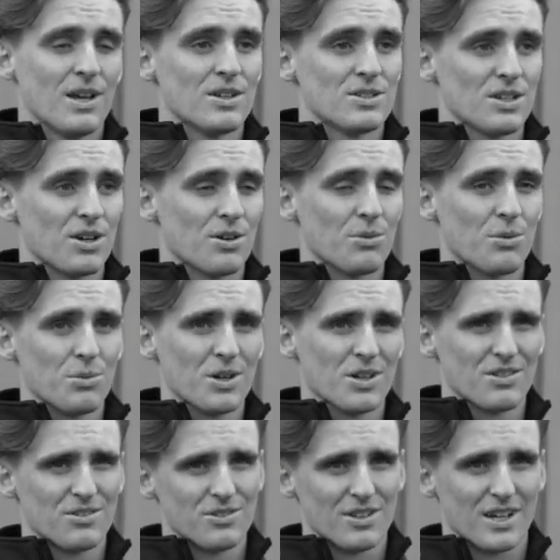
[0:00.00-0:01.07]
So
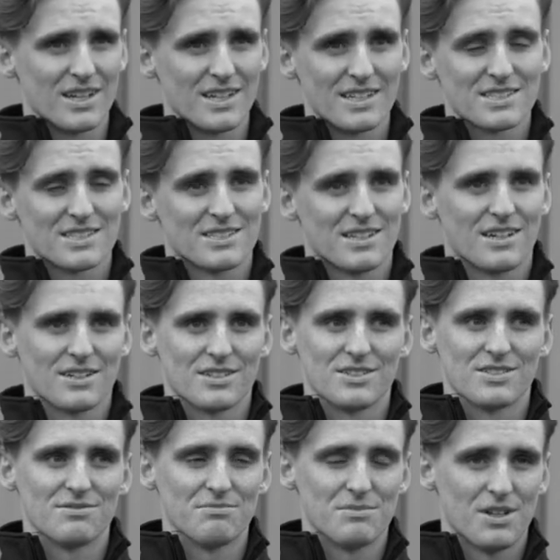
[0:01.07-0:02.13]
working through that list, I could
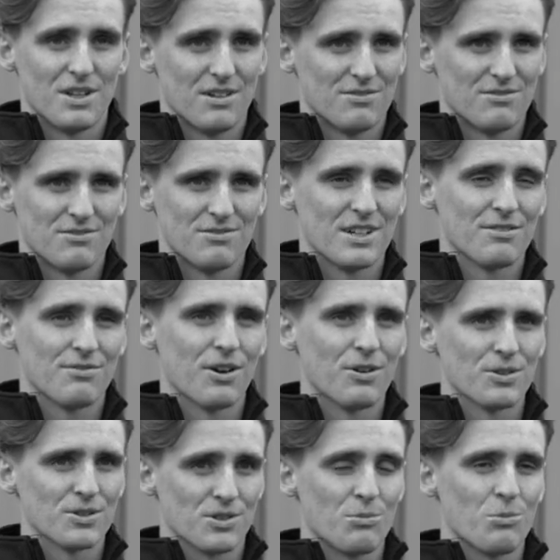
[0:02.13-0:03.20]
really
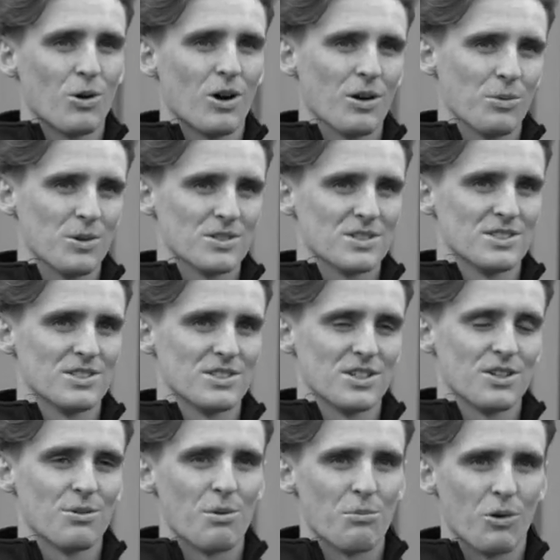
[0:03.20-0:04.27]
focus on what I wanted to
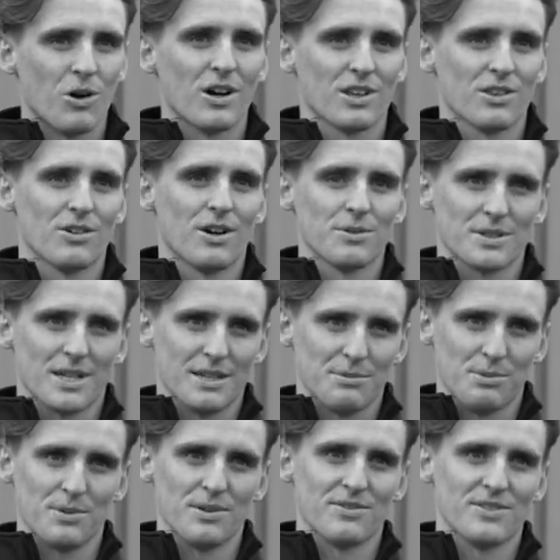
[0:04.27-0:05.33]
do and what I thought I was
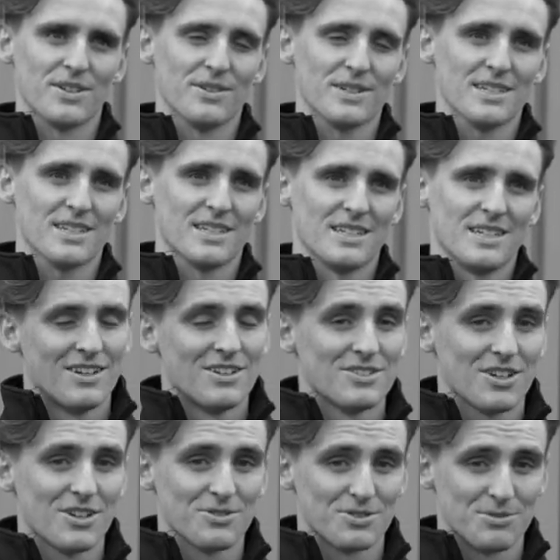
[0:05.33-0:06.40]
capable of doing.
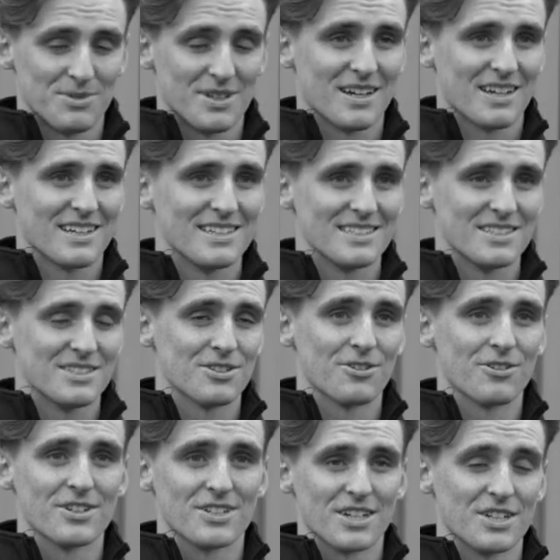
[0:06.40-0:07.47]
So something like
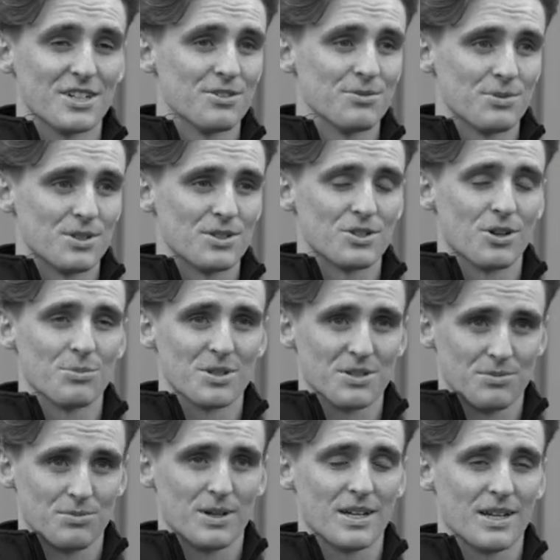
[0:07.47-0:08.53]
easyStorage, I knew the job that
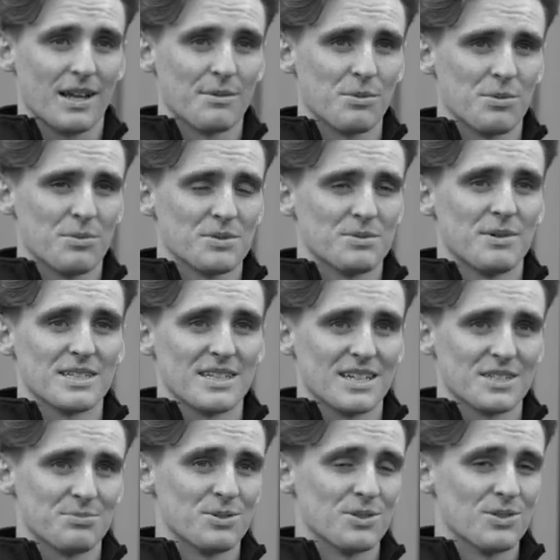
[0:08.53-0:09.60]
when it came up onto my
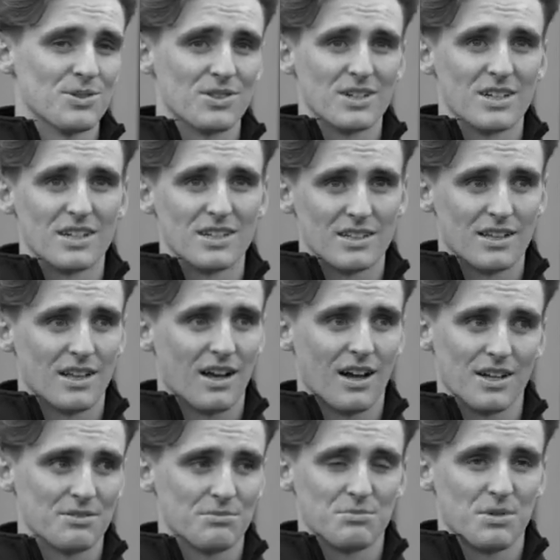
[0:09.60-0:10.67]
dashboard that
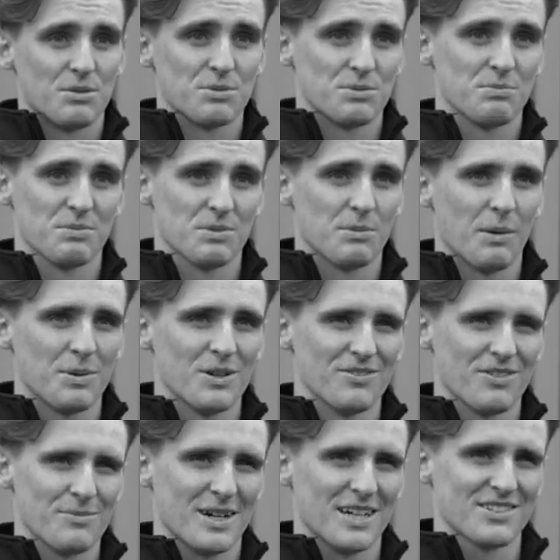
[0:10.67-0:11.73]
it was my
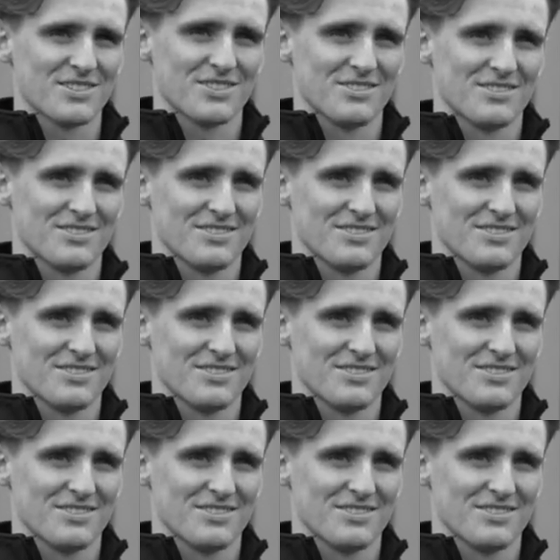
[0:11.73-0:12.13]
perfect match.